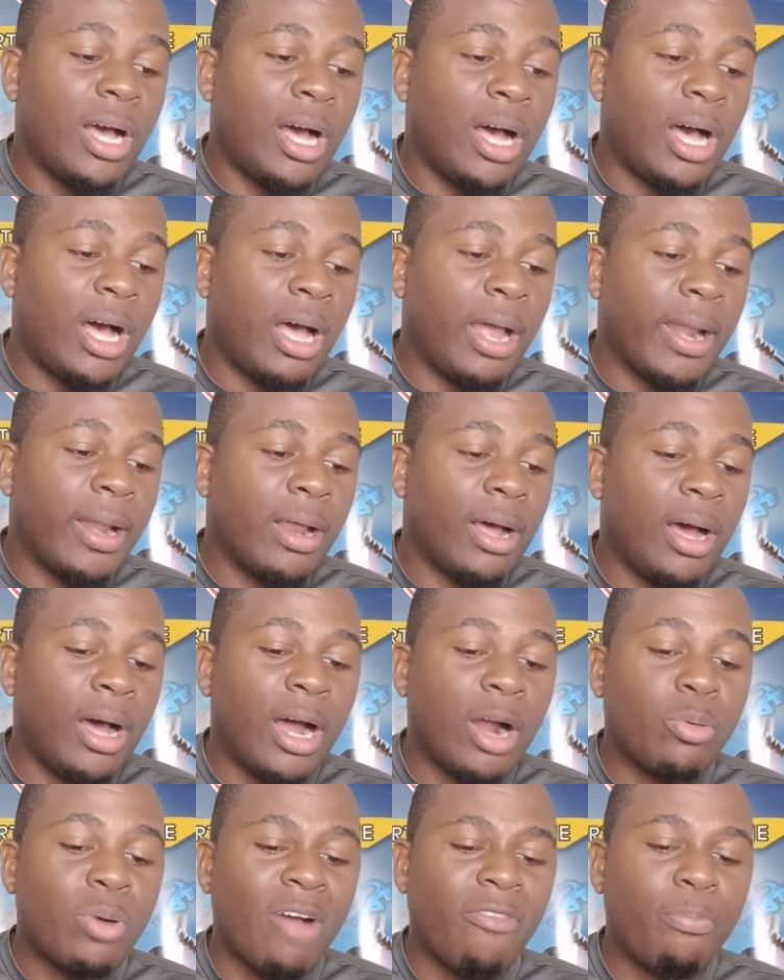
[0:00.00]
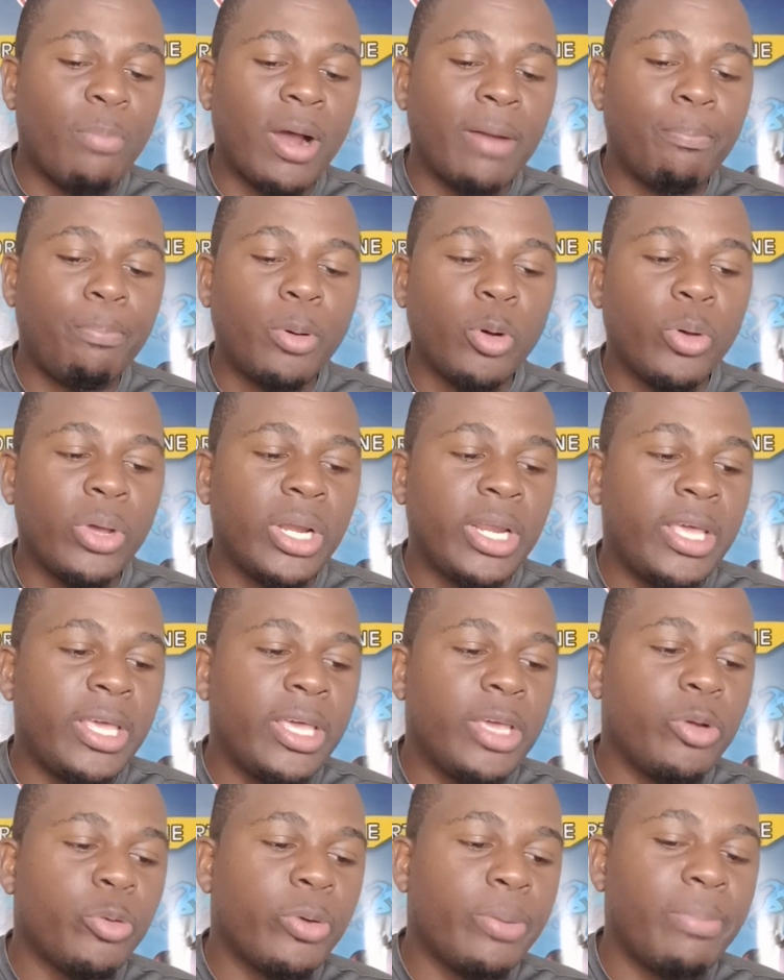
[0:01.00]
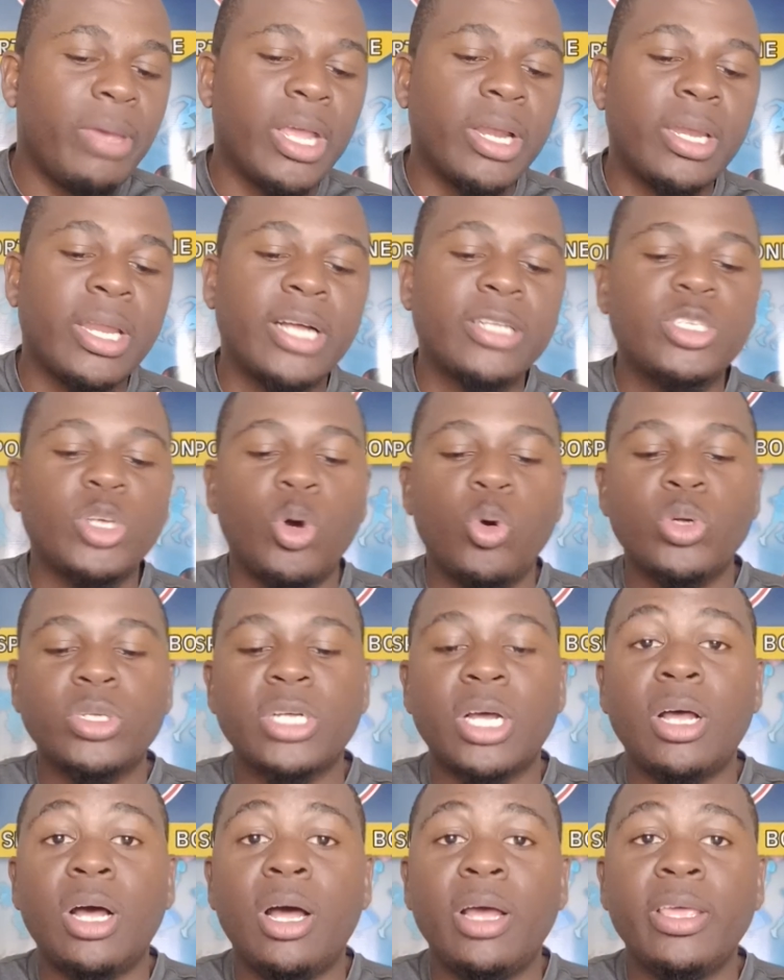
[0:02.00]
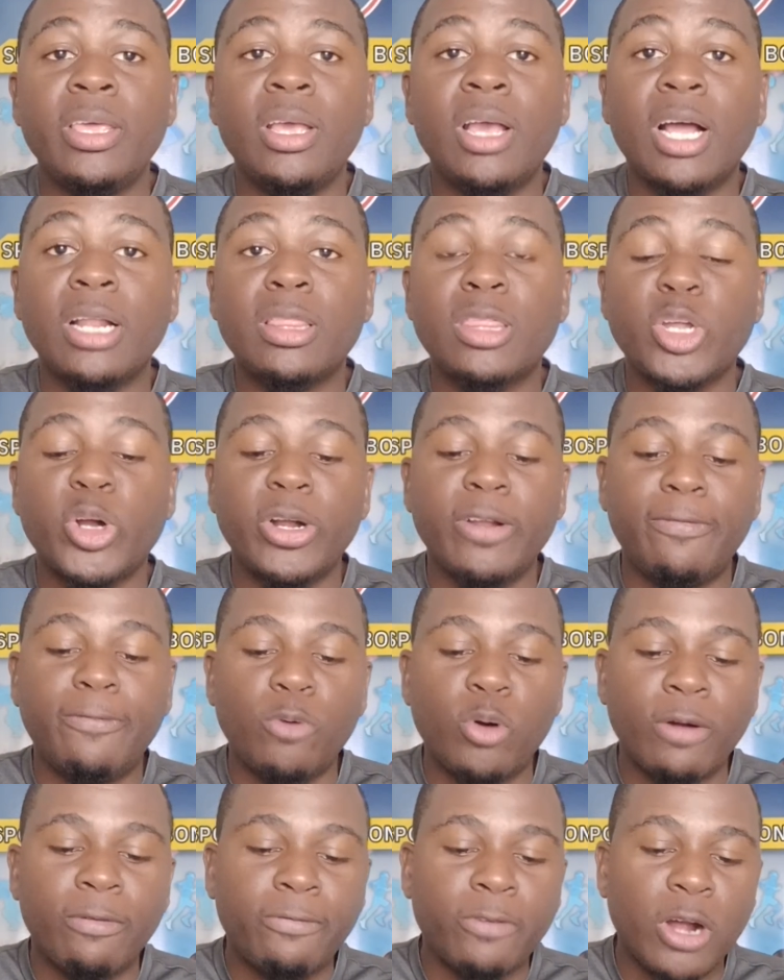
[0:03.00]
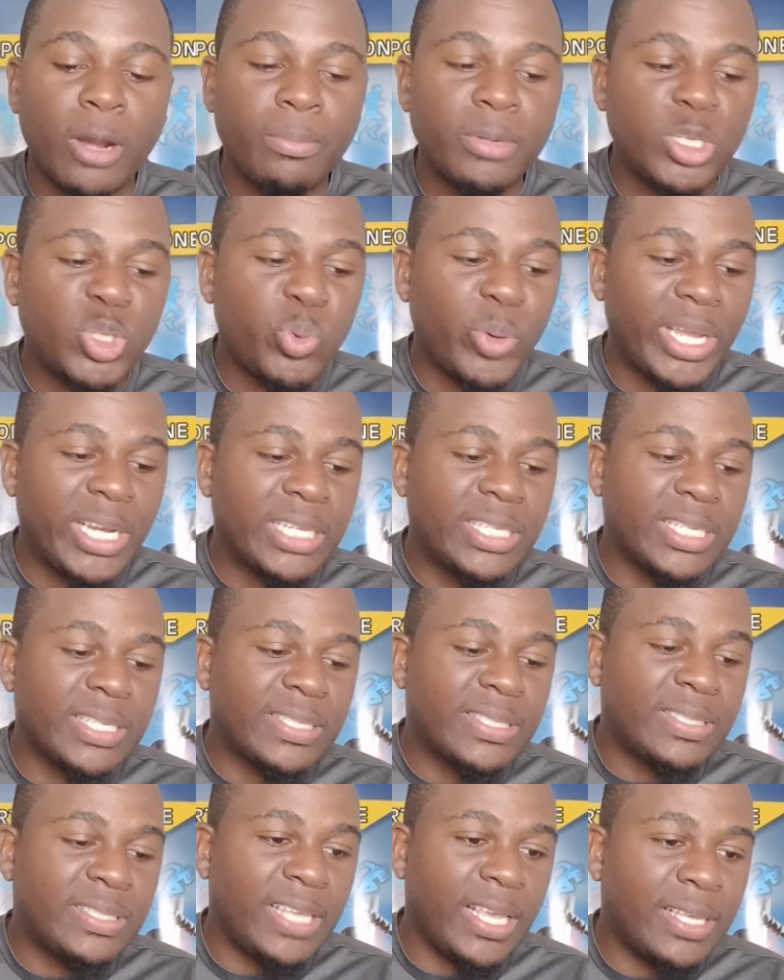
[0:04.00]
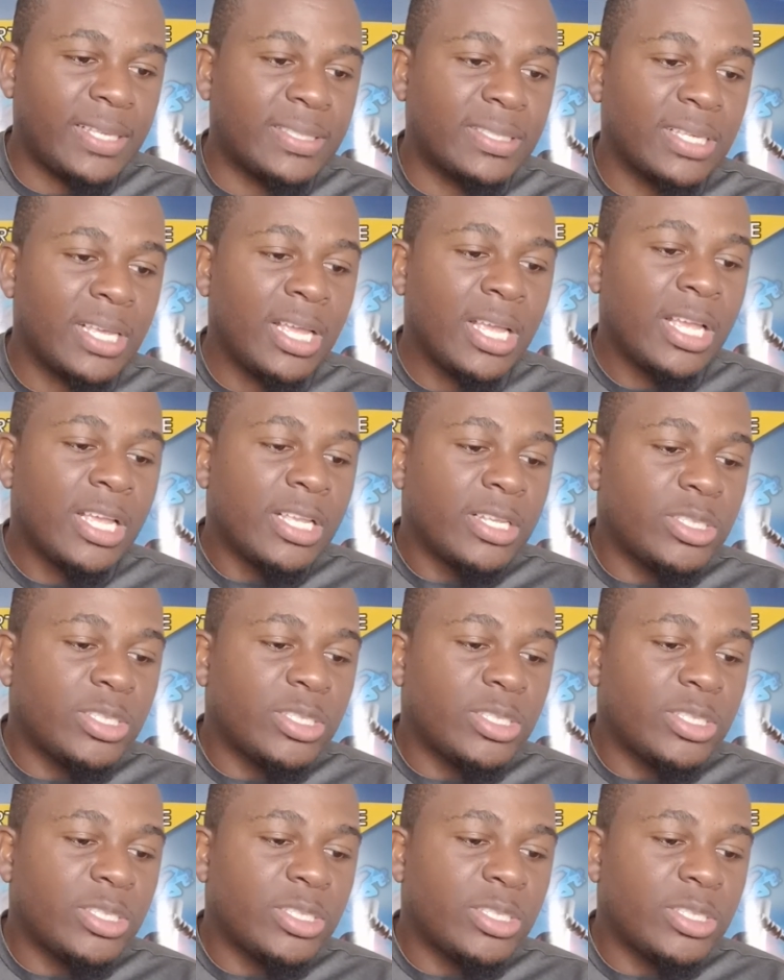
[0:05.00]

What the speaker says: And Rahman Powell, he remained not out. He got 34 from 26.